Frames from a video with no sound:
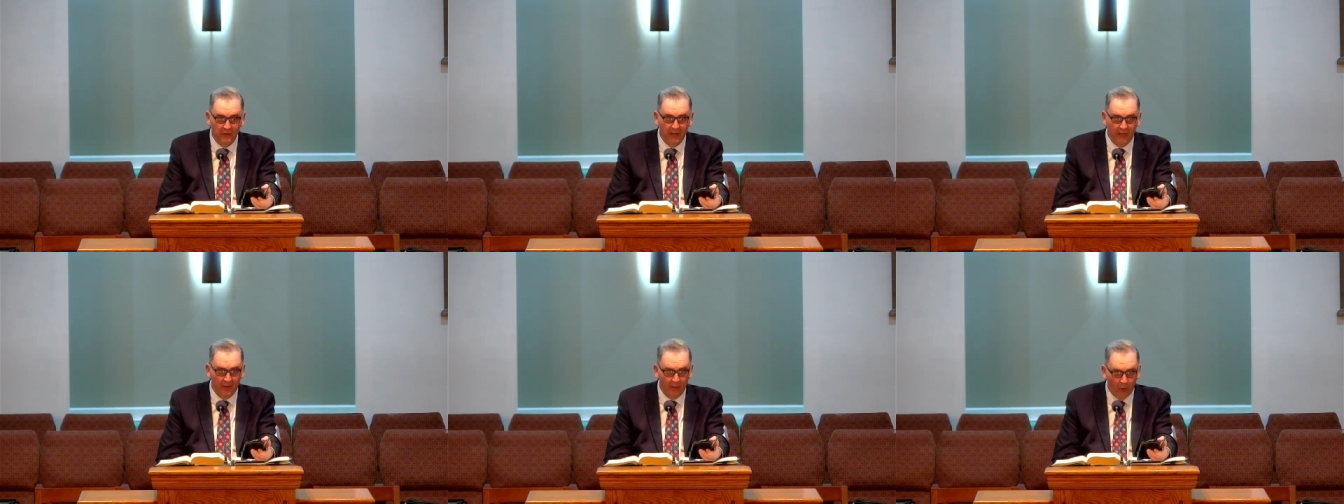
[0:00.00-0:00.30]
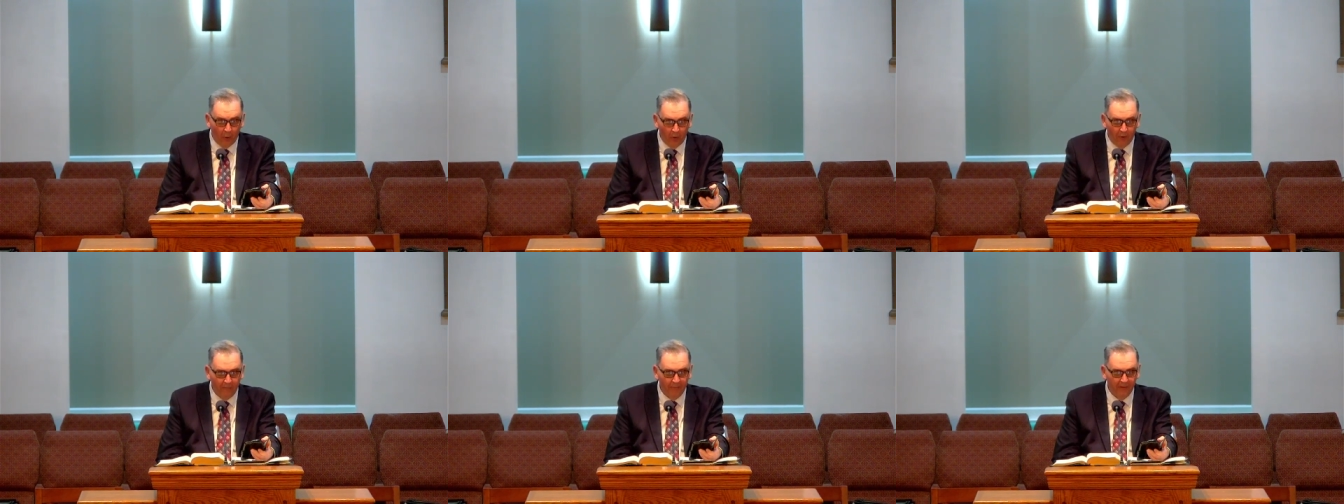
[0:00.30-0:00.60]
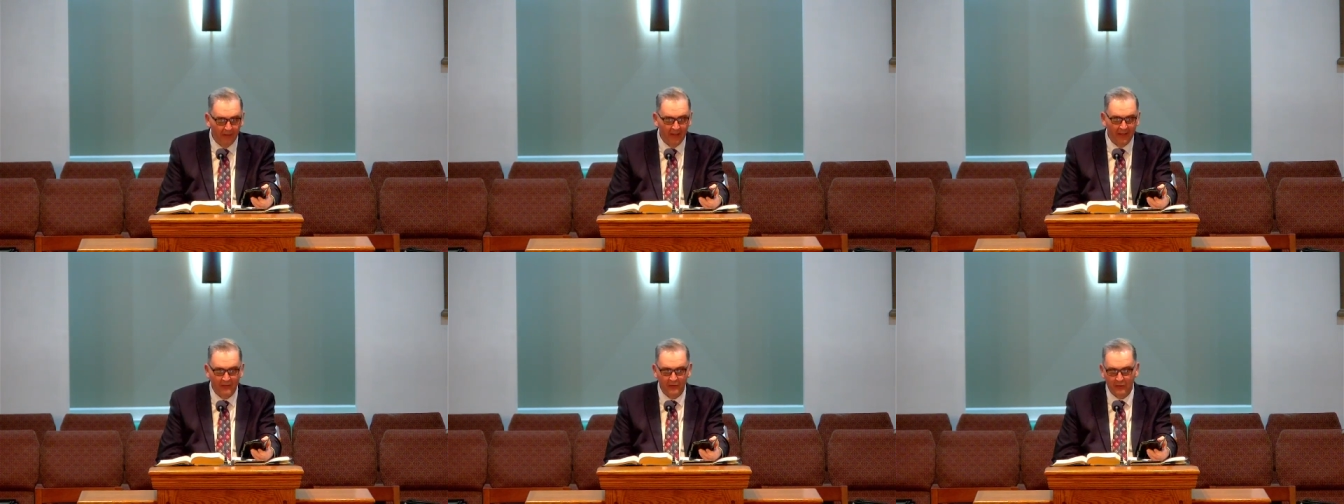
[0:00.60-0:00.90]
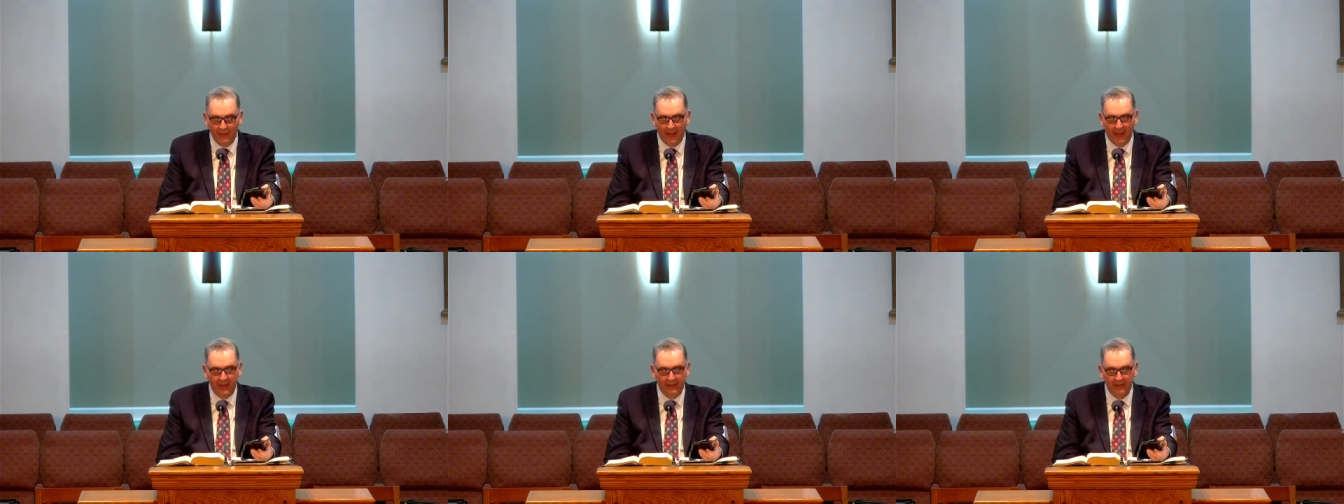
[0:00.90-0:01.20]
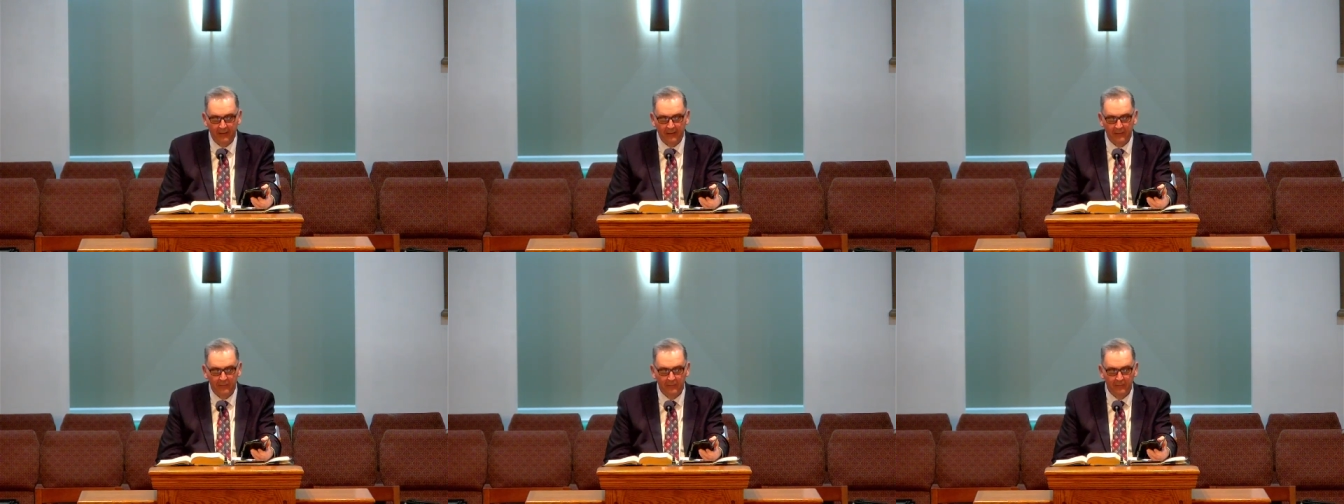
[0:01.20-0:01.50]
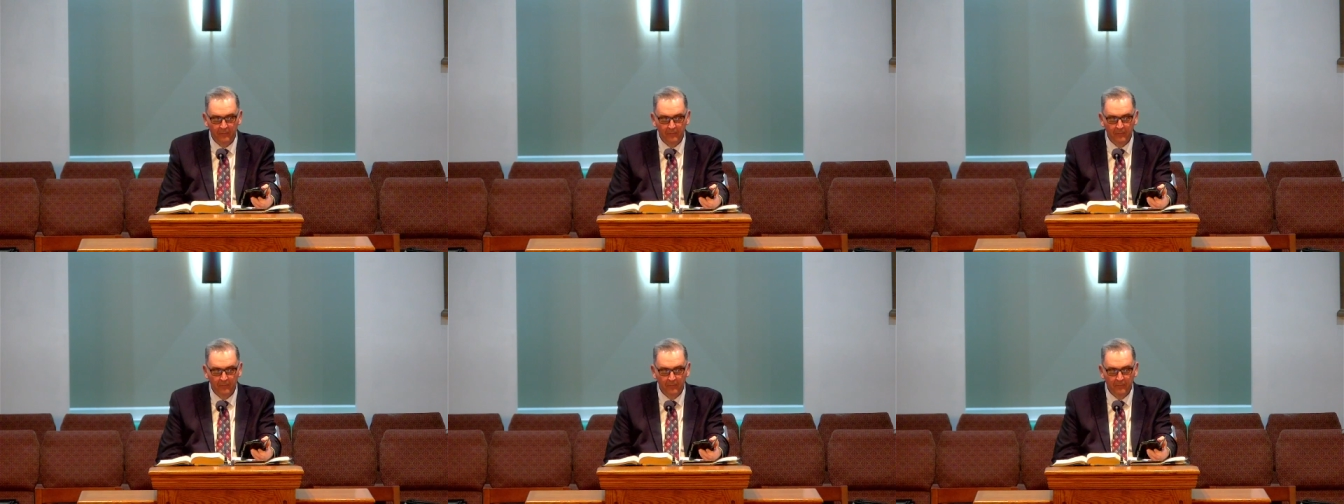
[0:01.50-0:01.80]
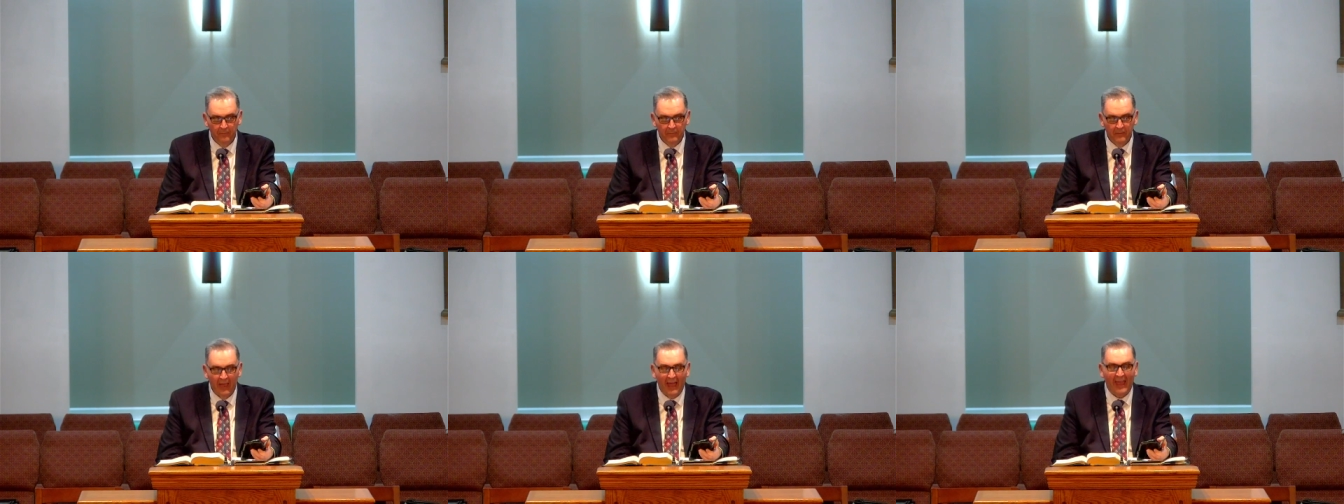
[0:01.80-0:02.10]
and awful anxiety.
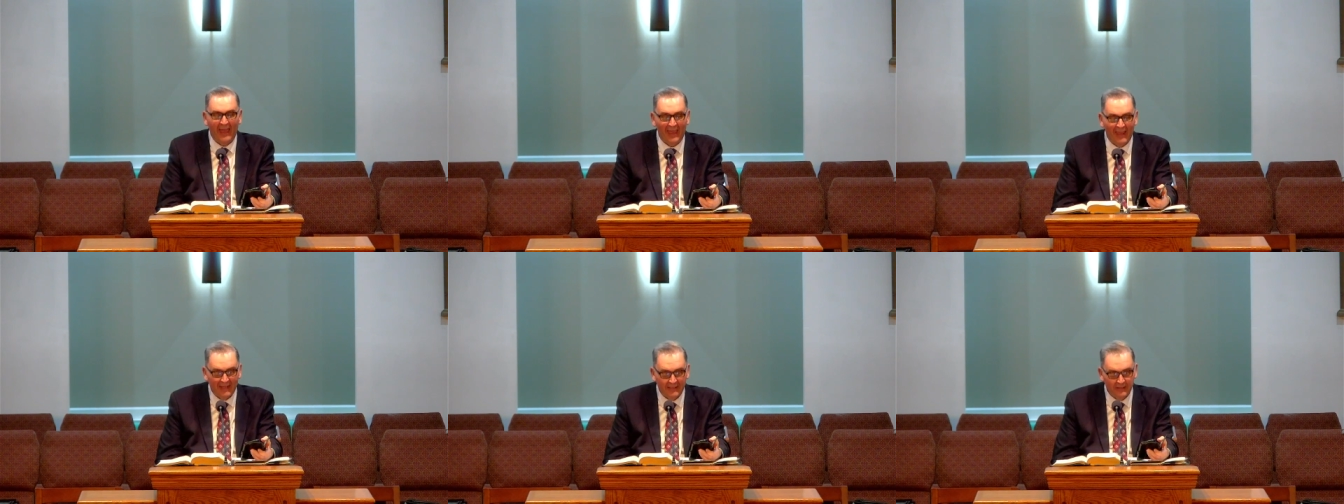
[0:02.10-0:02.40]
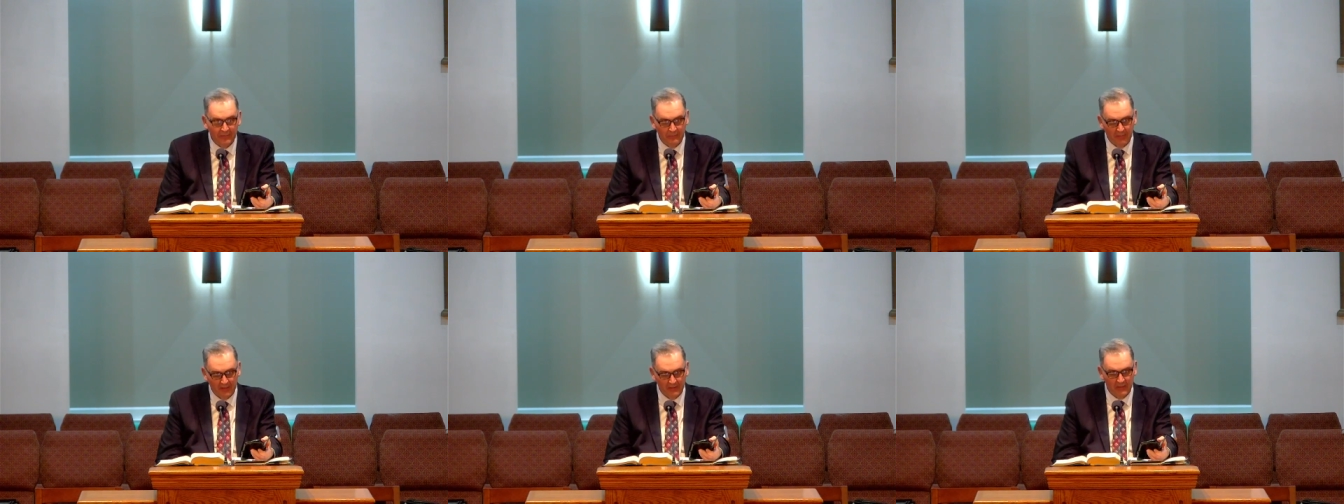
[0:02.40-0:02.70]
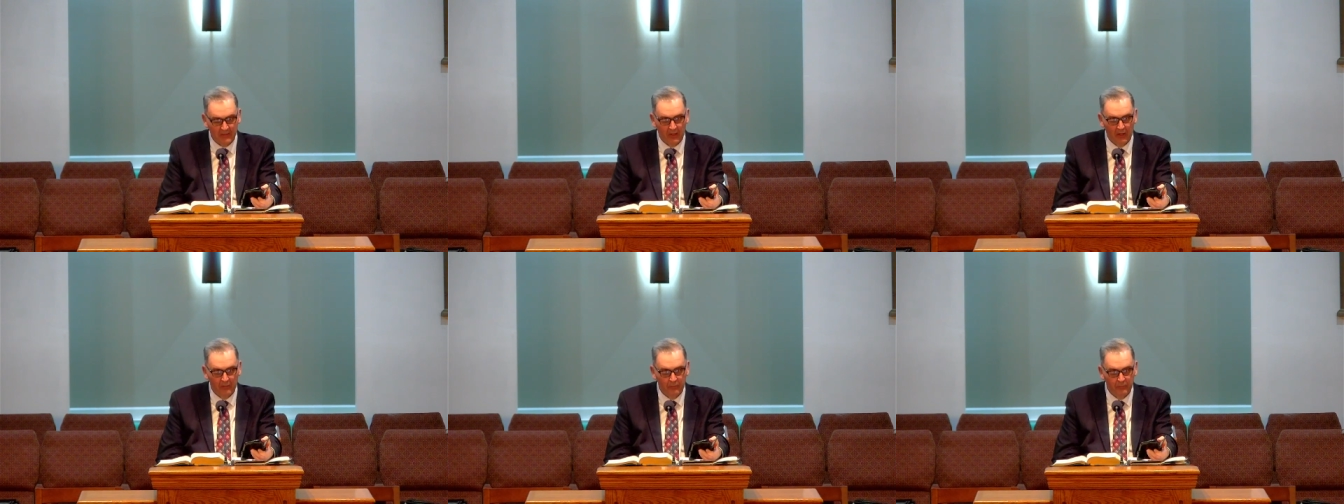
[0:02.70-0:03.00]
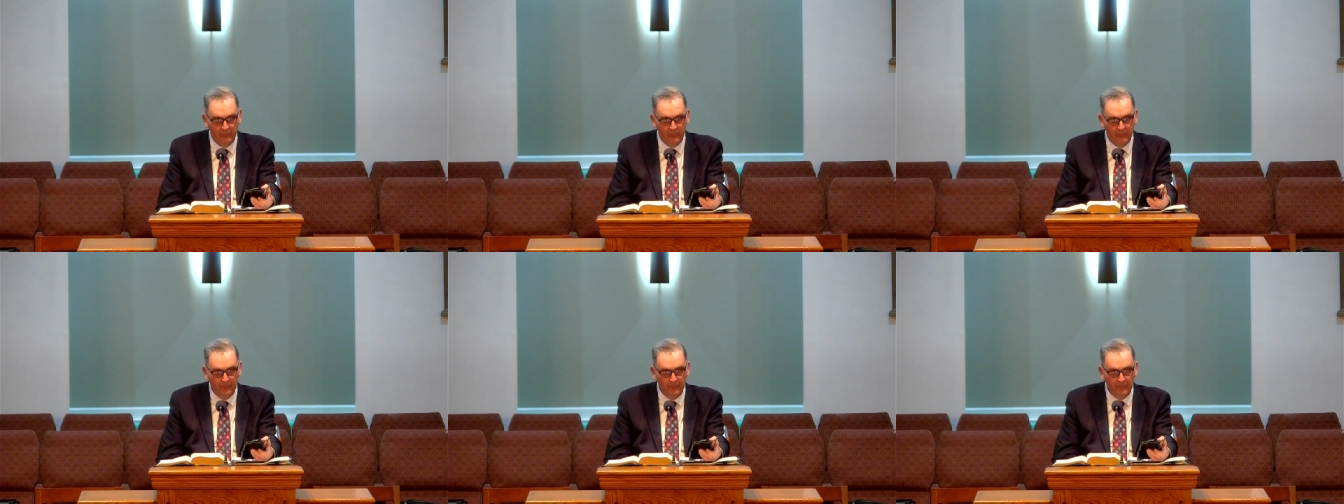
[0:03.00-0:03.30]
I hated myself.